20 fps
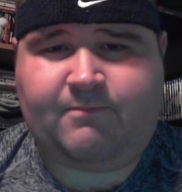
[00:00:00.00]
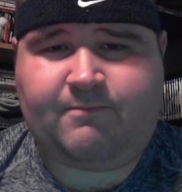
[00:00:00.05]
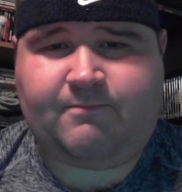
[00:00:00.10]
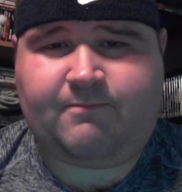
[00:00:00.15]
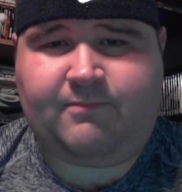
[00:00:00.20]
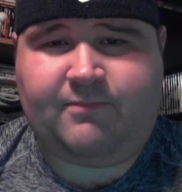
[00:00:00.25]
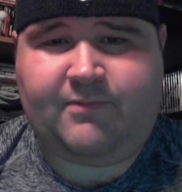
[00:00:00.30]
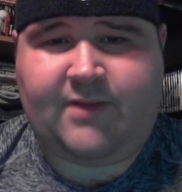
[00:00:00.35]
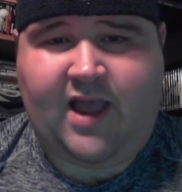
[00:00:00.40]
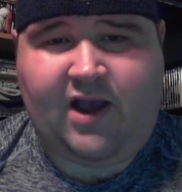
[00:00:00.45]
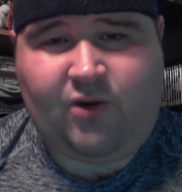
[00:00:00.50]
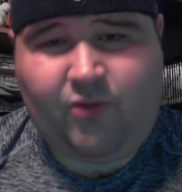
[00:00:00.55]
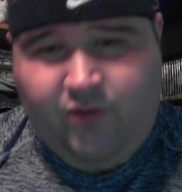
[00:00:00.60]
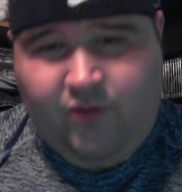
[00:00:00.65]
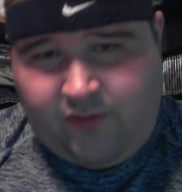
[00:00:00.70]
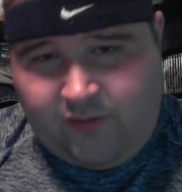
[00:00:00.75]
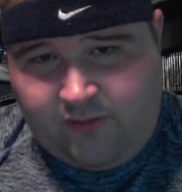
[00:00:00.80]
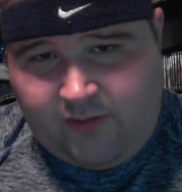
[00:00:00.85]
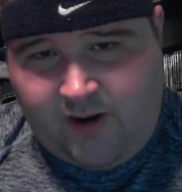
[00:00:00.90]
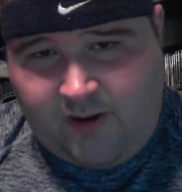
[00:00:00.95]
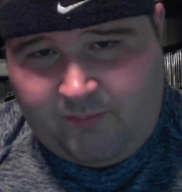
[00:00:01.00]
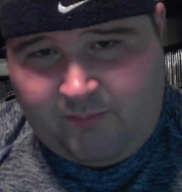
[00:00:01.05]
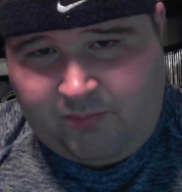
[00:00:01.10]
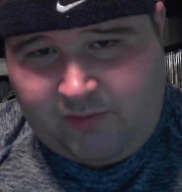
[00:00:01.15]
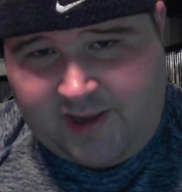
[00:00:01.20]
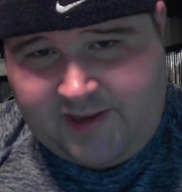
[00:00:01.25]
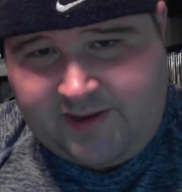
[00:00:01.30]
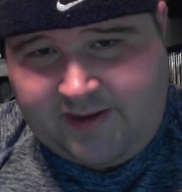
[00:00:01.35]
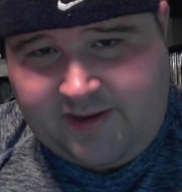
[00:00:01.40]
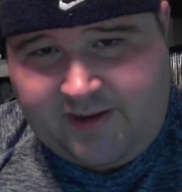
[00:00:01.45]
now her, I'm
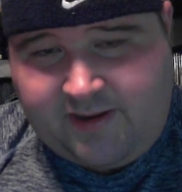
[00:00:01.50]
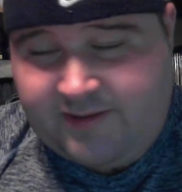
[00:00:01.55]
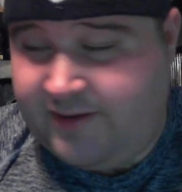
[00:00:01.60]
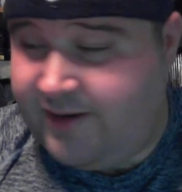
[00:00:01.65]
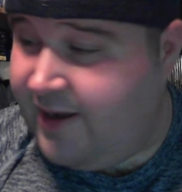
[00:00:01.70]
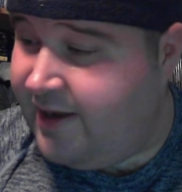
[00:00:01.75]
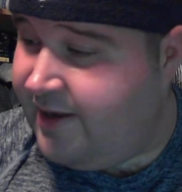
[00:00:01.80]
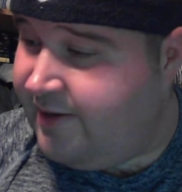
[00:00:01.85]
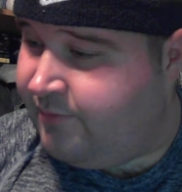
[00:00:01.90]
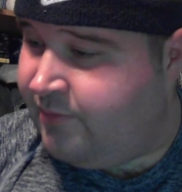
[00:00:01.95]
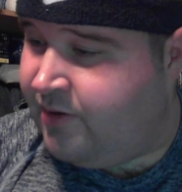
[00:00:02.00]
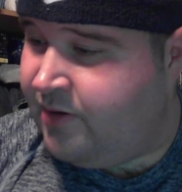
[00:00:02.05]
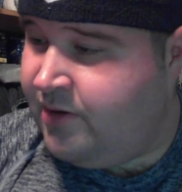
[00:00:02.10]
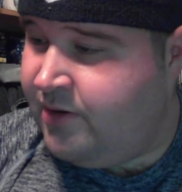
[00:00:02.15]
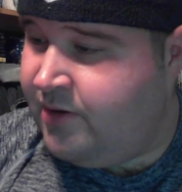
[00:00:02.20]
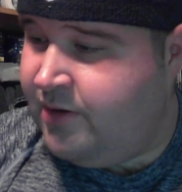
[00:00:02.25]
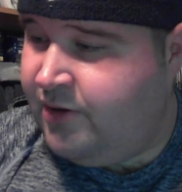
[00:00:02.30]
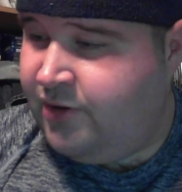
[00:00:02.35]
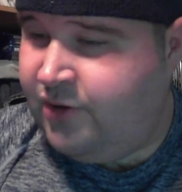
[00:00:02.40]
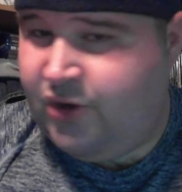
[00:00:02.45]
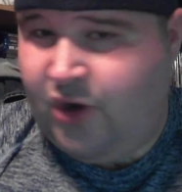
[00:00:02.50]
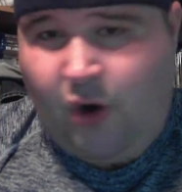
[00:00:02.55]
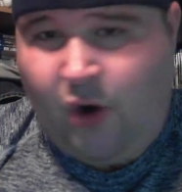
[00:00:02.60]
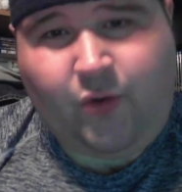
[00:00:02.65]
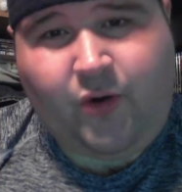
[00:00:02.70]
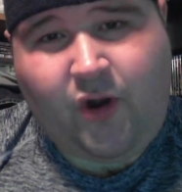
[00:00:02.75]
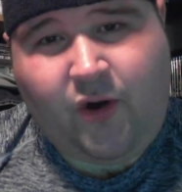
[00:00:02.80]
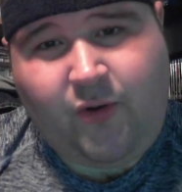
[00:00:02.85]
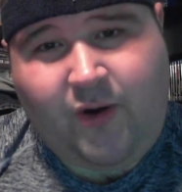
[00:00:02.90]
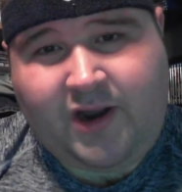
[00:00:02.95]
blanking on the name,
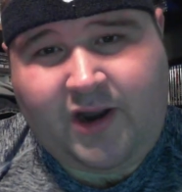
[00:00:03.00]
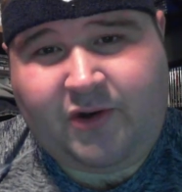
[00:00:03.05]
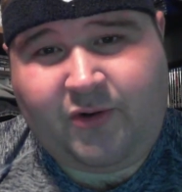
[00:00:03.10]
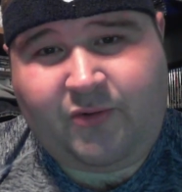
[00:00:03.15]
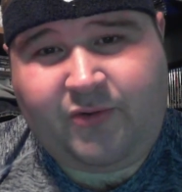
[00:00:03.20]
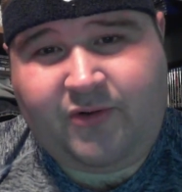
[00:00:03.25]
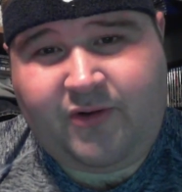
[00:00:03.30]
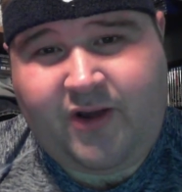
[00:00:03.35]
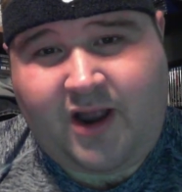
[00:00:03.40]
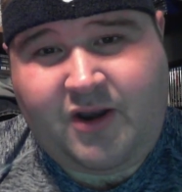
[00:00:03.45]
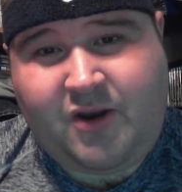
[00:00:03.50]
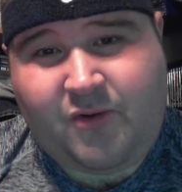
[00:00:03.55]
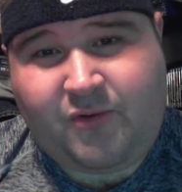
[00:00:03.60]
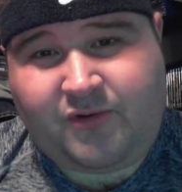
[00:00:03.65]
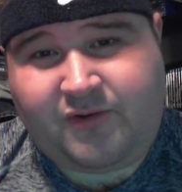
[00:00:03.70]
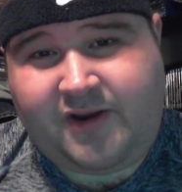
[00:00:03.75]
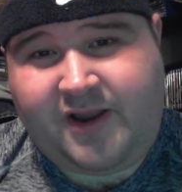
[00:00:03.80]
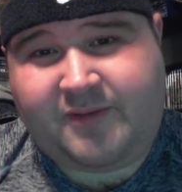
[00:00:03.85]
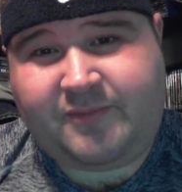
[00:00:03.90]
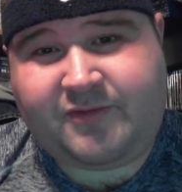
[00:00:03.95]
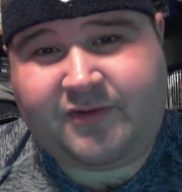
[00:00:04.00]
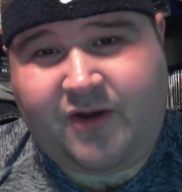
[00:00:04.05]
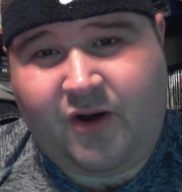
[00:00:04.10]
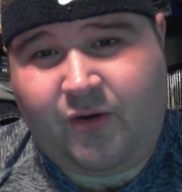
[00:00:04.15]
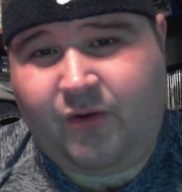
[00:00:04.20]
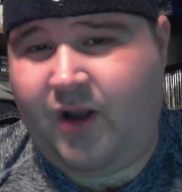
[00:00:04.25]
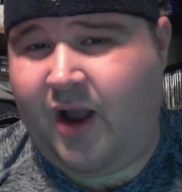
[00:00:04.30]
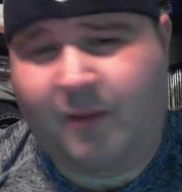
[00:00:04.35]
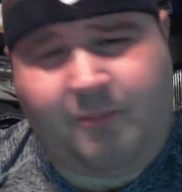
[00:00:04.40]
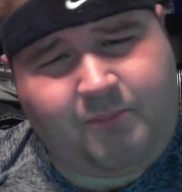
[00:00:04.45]
Coco. I know her name's
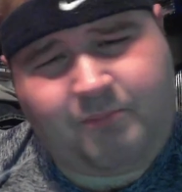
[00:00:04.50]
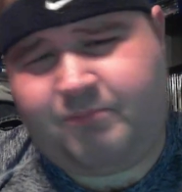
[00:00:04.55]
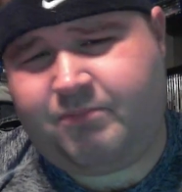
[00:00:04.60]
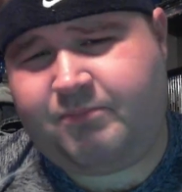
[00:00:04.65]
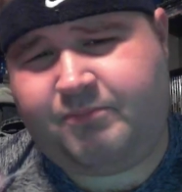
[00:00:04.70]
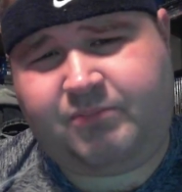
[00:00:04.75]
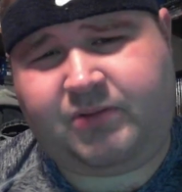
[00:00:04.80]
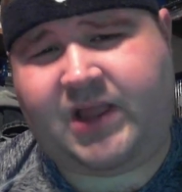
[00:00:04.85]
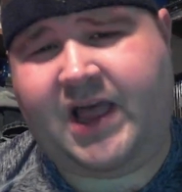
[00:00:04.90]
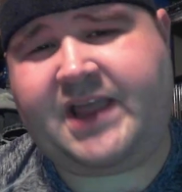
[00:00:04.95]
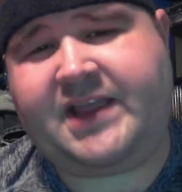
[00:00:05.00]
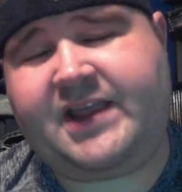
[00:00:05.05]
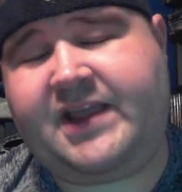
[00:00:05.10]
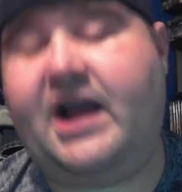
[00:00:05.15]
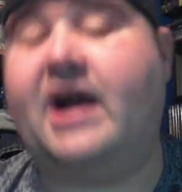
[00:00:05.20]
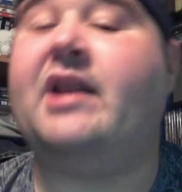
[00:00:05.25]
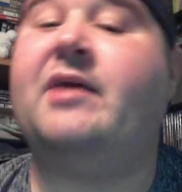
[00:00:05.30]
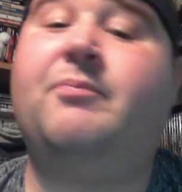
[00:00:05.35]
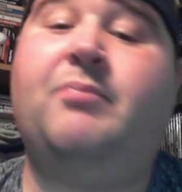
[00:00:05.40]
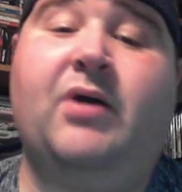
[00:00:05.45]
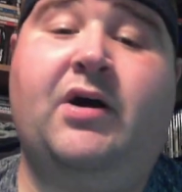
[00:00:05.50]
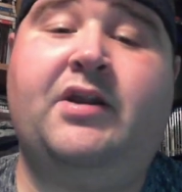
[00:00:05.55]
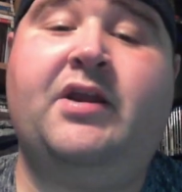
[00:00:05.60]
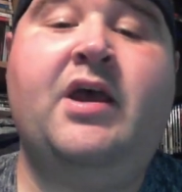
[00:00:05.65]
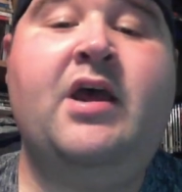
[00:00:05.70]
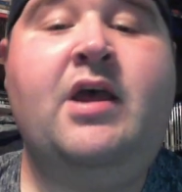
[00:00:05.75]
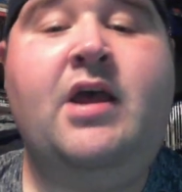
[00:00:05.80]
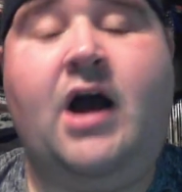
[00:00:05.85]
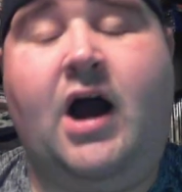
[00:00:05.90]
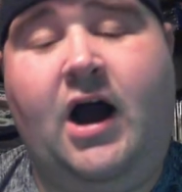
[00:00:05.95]
Coco. I'm blanking on it, but
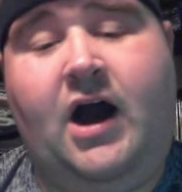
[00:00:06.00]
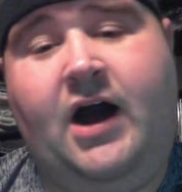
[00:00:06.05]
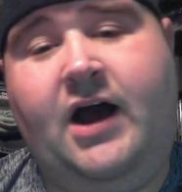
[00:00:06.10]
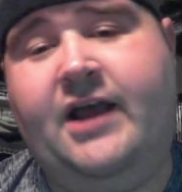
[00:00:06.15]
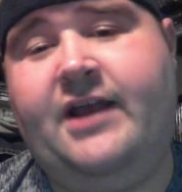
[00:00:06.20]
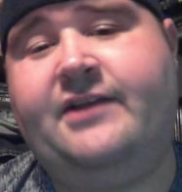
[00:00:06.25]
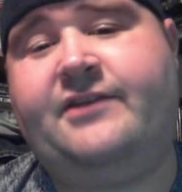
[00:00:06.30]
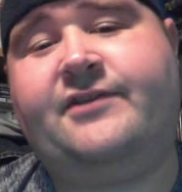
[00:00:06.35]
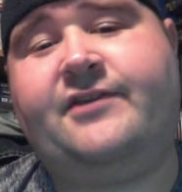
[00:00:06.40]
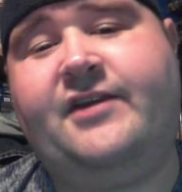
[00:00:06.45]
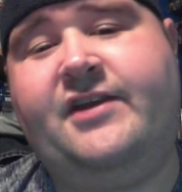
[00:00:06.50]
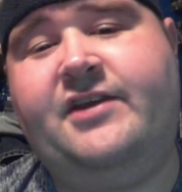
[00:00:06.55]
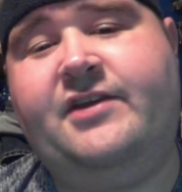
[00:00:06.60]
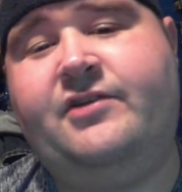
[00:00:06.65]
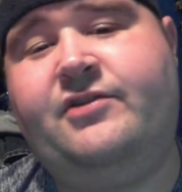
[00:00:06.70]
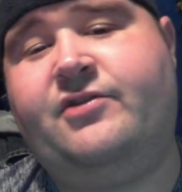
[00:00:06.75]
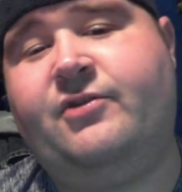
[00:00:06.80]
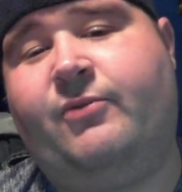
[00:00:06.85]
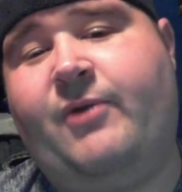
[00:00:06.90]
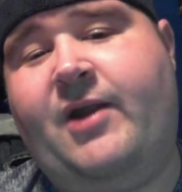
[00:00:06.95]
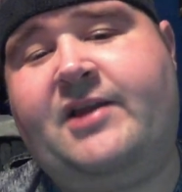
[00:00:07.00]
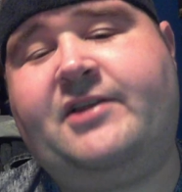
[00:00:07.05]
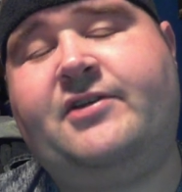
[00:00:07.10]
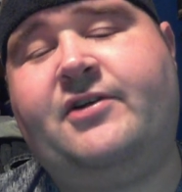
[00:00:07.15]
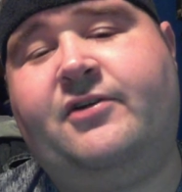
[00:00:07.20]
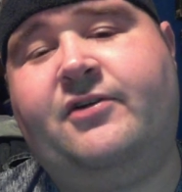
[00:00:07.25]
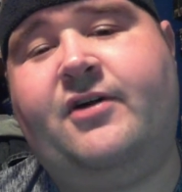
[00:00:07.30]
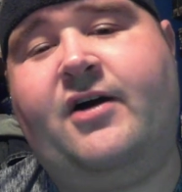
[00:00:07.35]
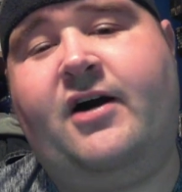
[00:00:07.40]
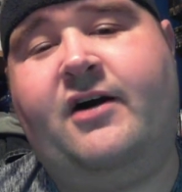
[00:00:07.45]
it's the
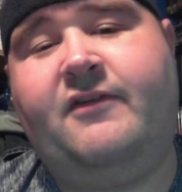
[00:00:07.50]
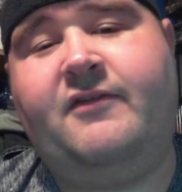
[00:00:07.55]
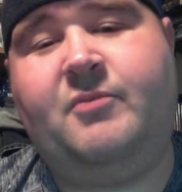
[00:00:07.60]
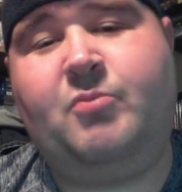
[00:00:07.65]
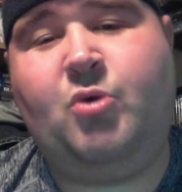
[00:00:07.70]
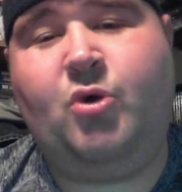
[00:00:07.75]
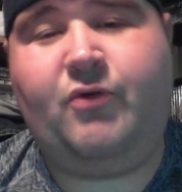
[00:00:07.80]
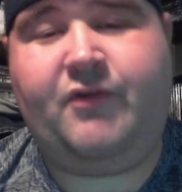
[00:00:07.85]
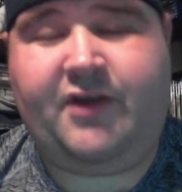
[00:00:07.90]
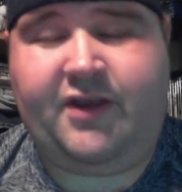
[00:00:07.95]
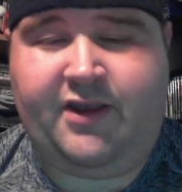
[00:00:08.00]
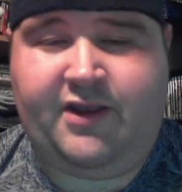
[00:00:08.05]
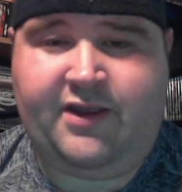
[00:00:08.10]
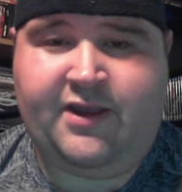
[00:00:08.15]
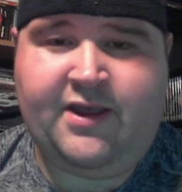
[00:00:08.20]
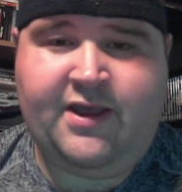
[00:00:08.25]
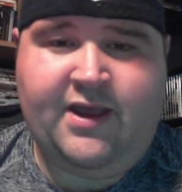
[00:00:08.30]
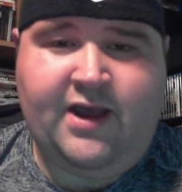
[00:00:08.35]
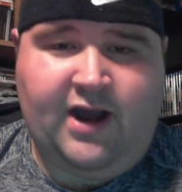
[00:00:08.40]
director of a movie.